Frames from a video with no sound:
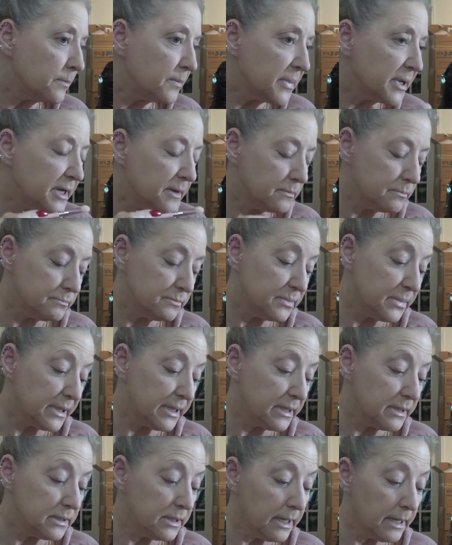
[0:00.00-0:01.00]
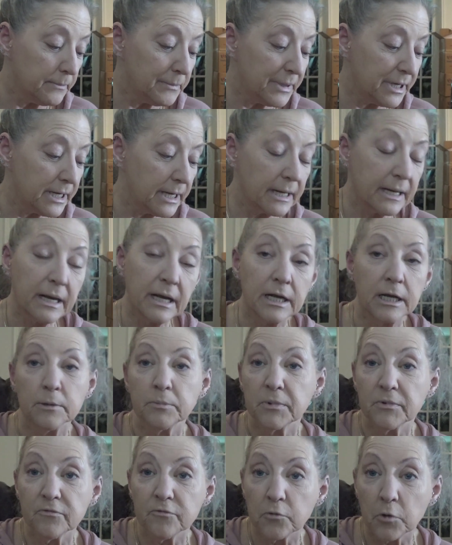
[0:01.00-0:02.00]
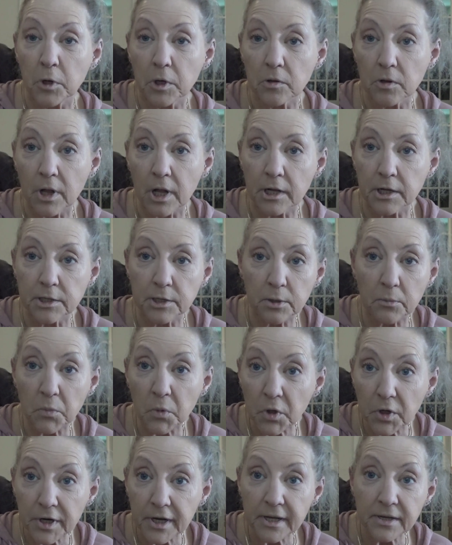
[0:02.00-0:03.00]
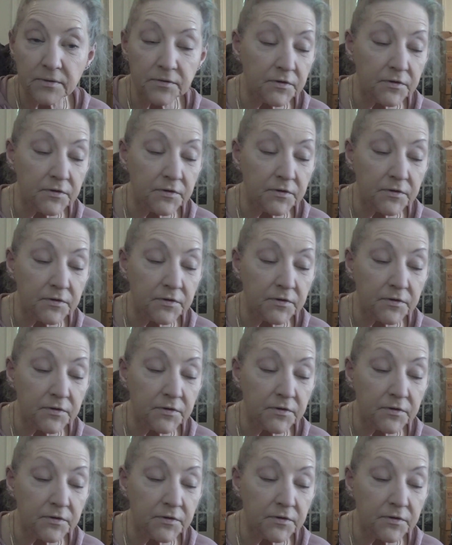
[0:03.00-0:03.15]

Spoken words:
but I mean, I got up at 4 o'clock in the morning,